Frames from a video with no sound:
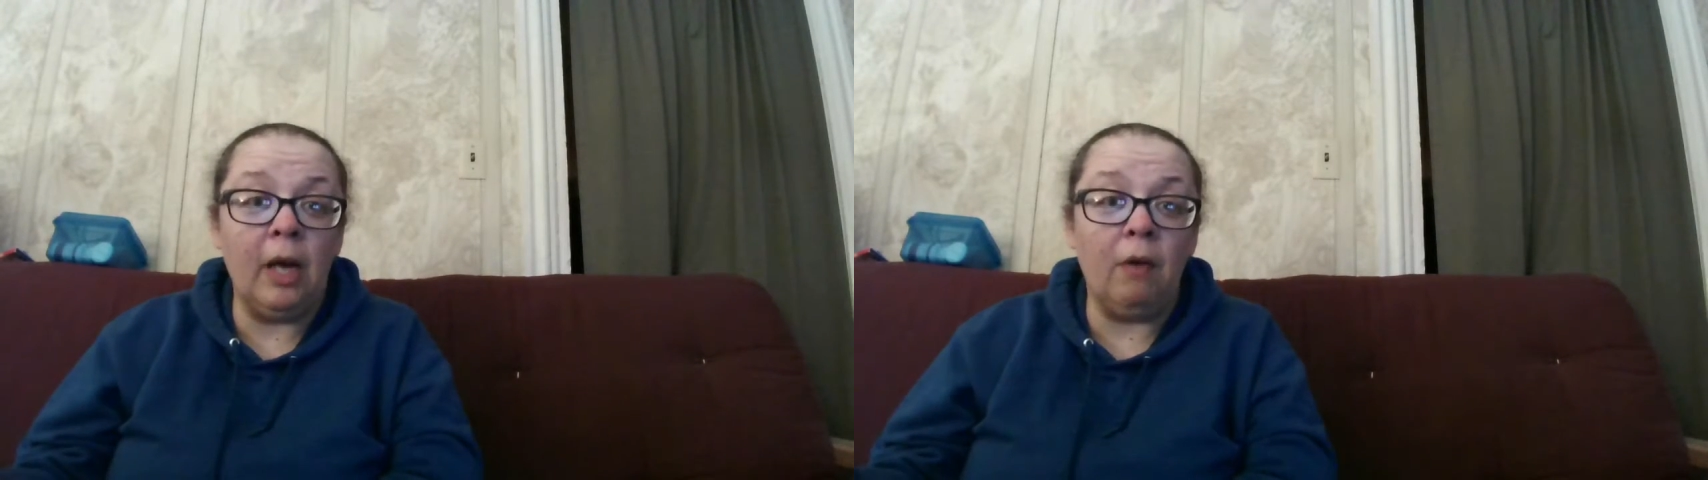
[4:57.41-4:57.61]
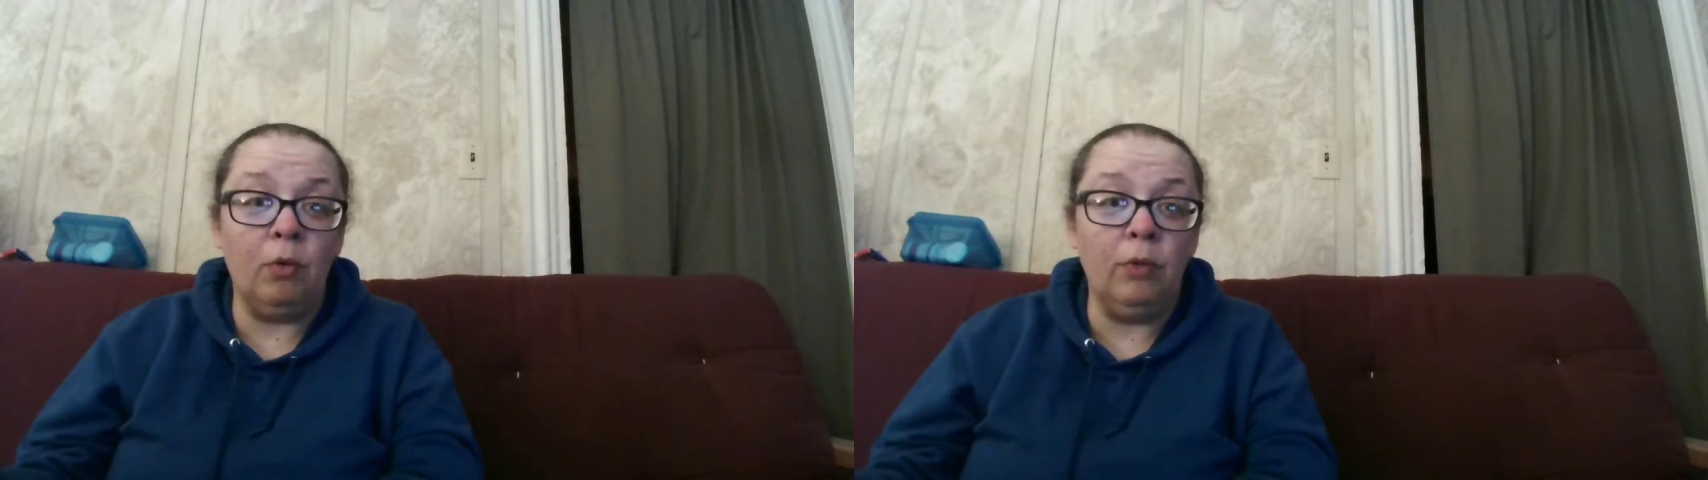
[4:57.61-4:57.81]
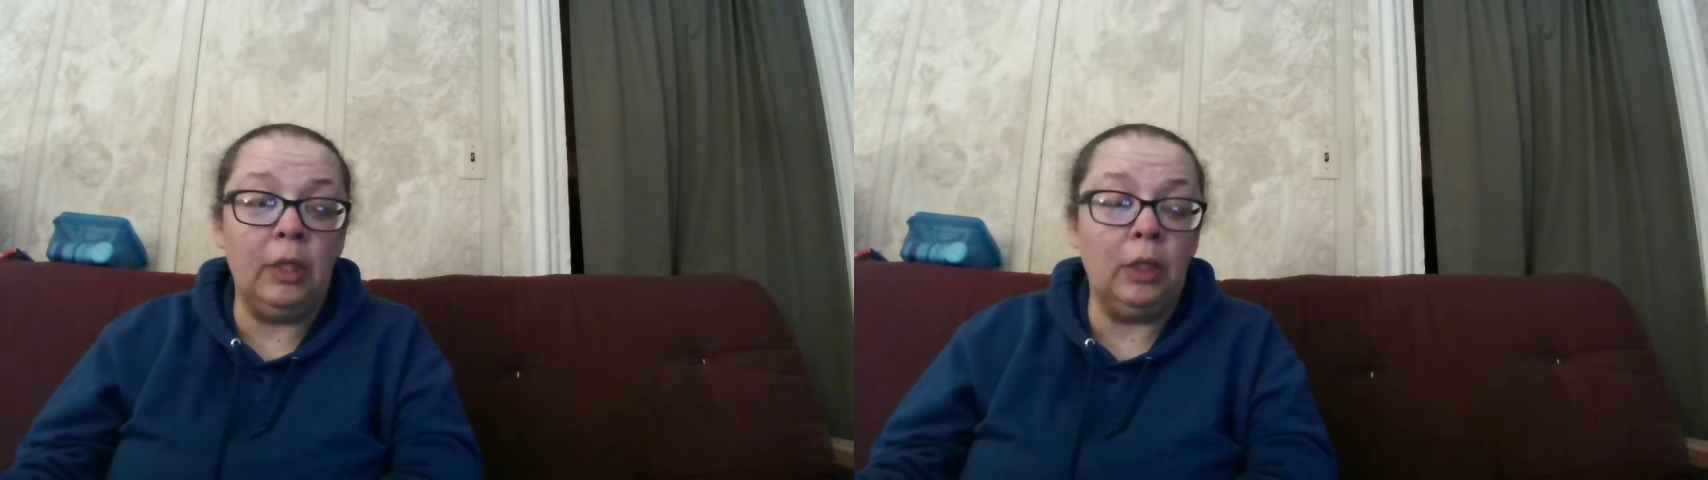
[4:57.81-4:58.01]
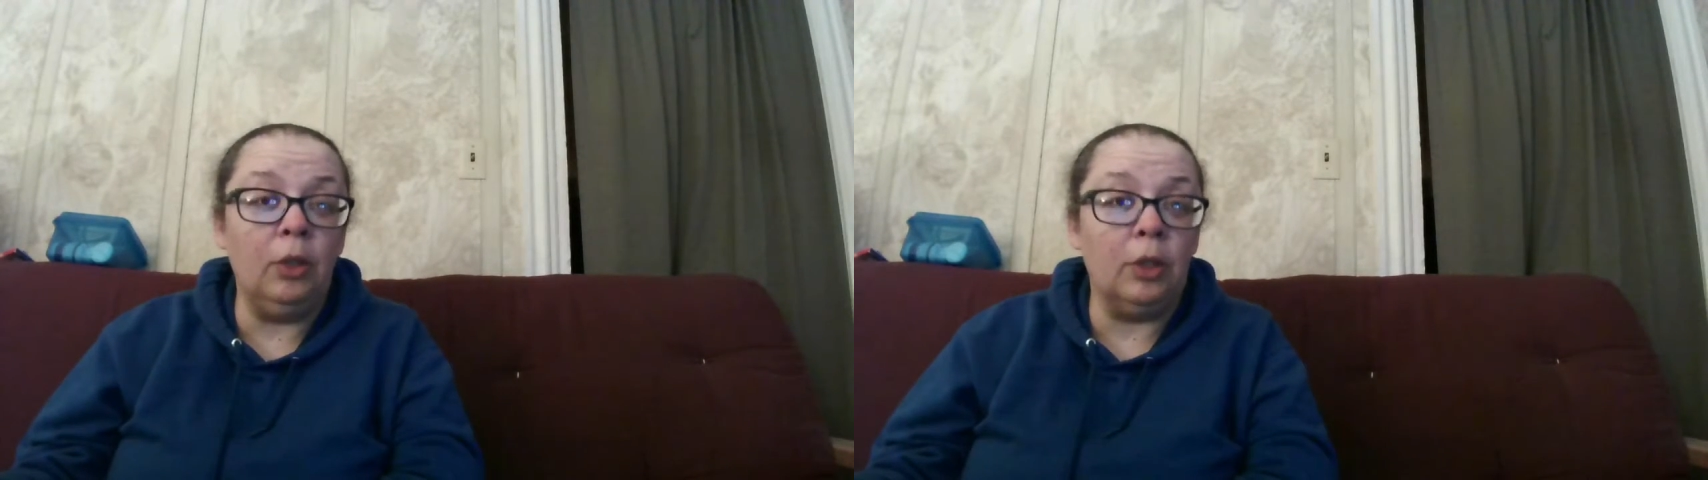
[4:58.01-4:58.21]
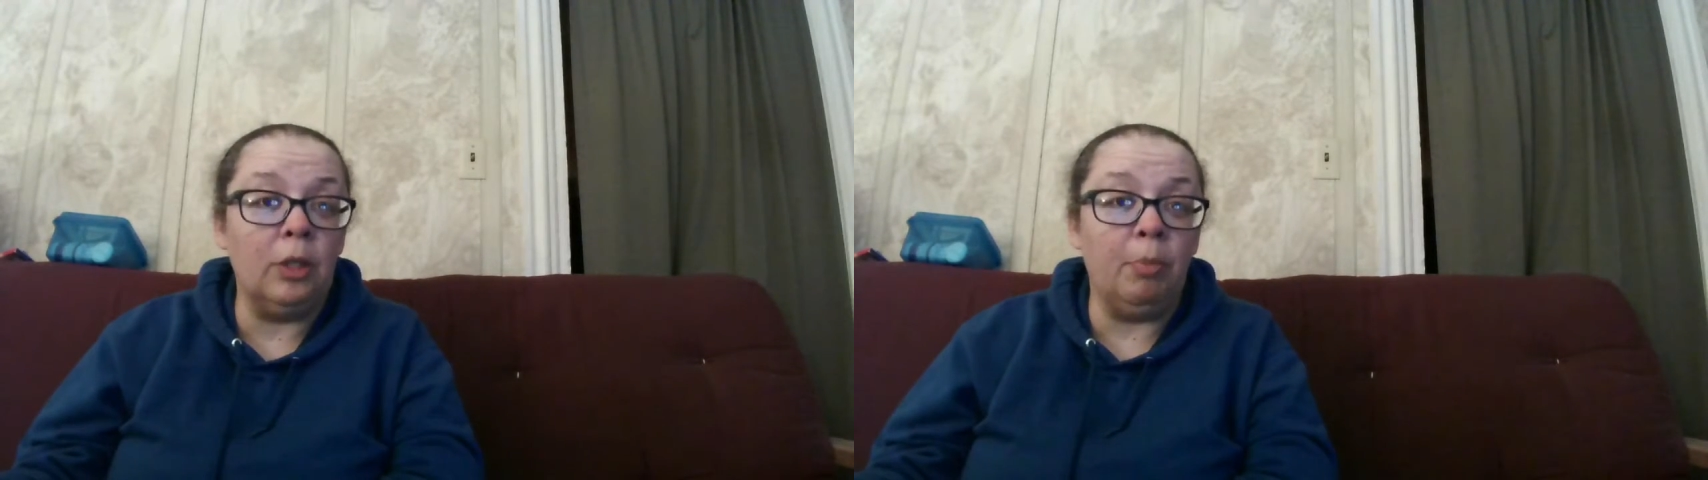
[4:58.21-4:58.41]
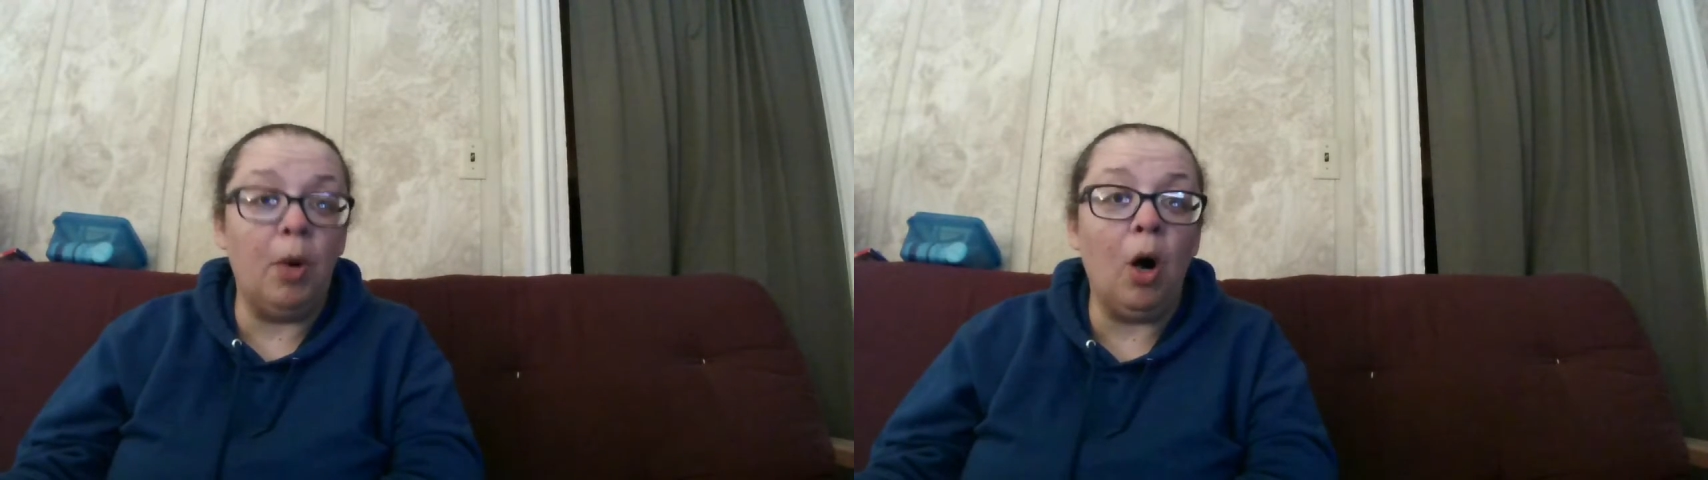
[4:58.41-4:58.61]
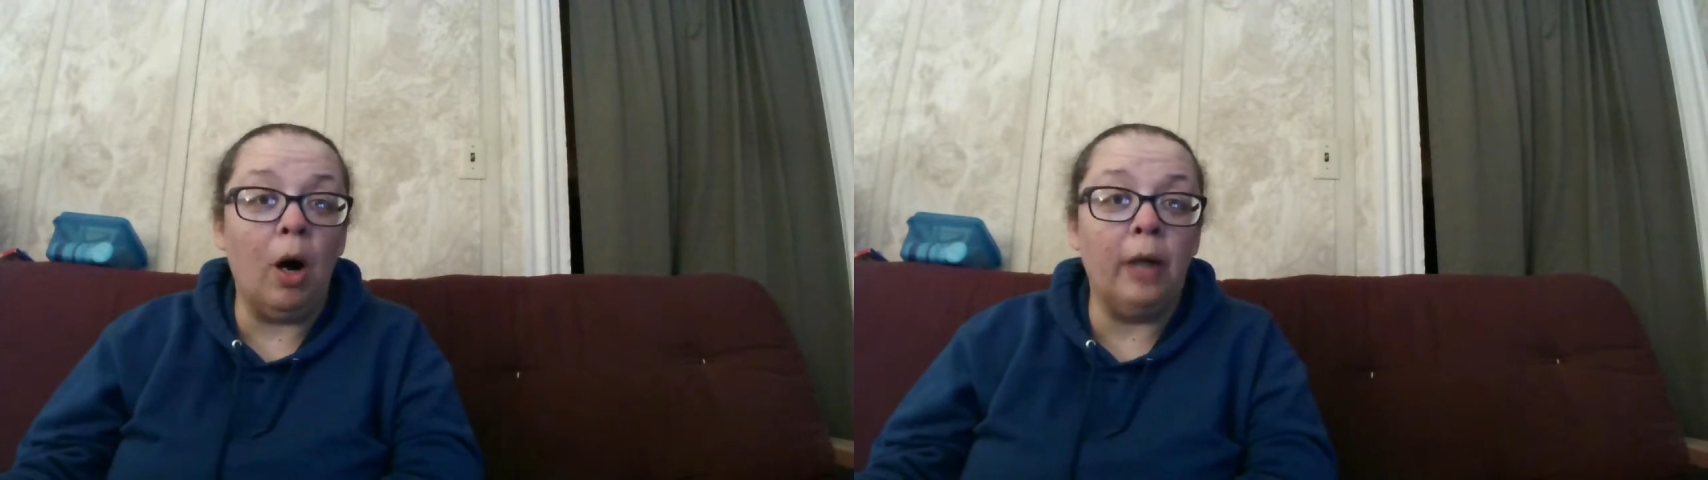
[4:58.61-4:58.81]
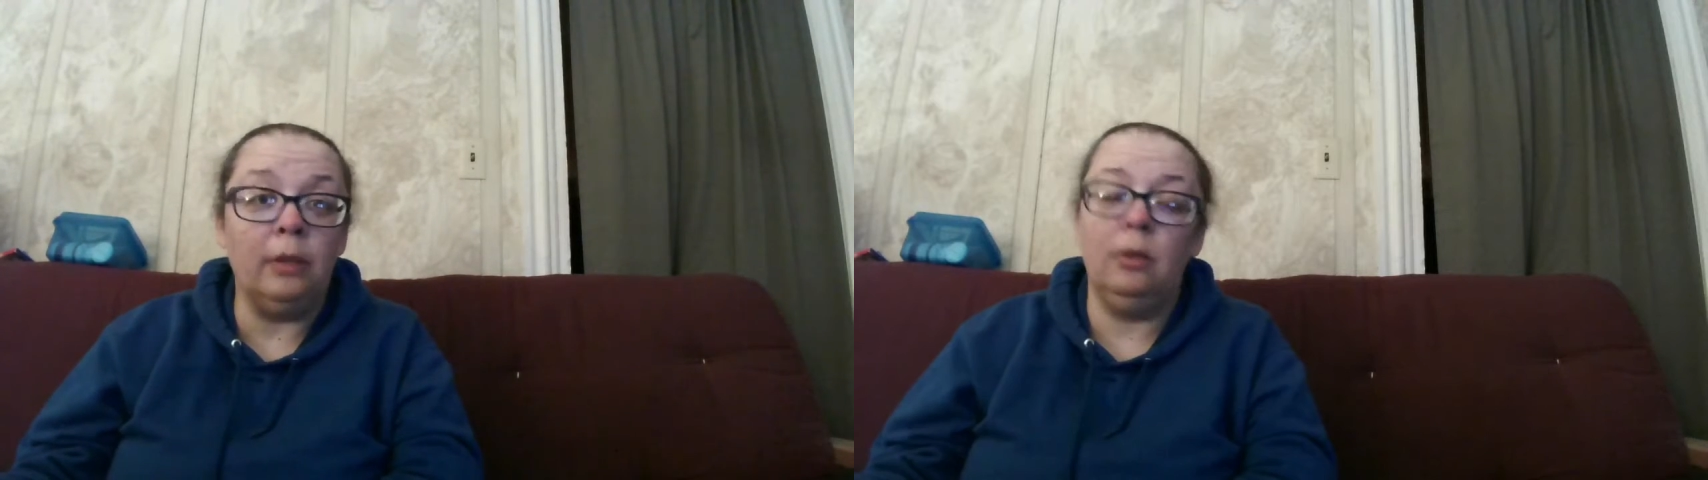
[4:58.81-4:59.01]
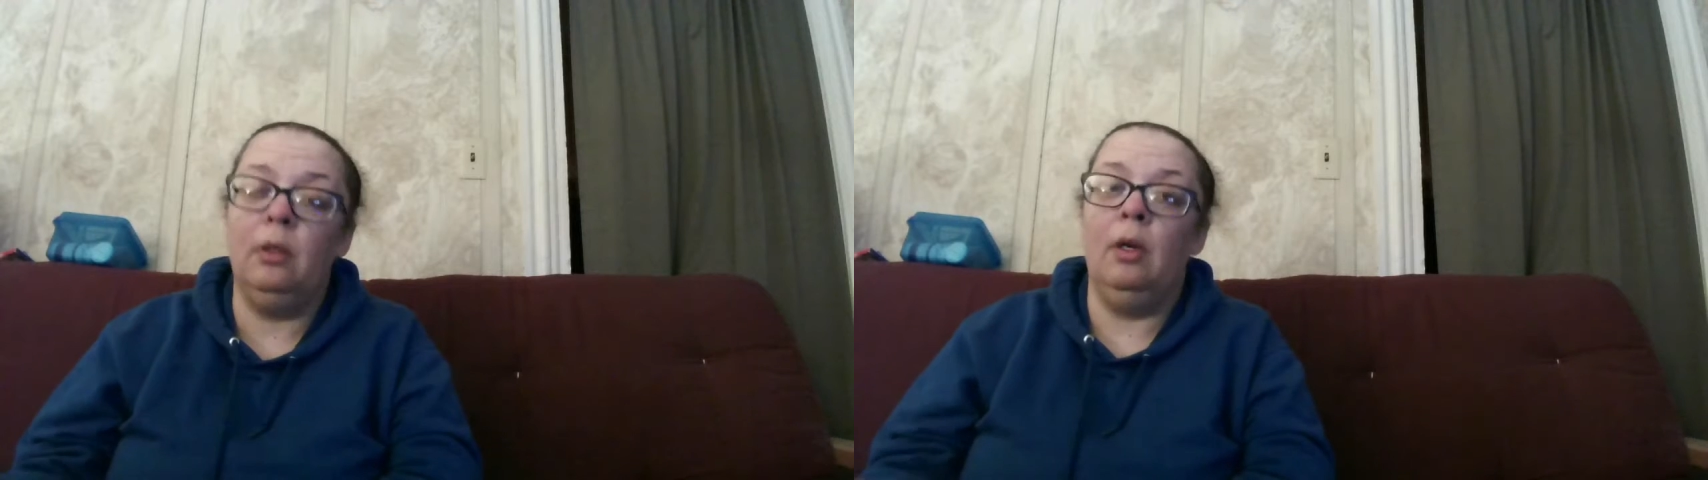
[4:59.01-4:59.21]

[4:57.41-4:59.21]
Cavill really looks the part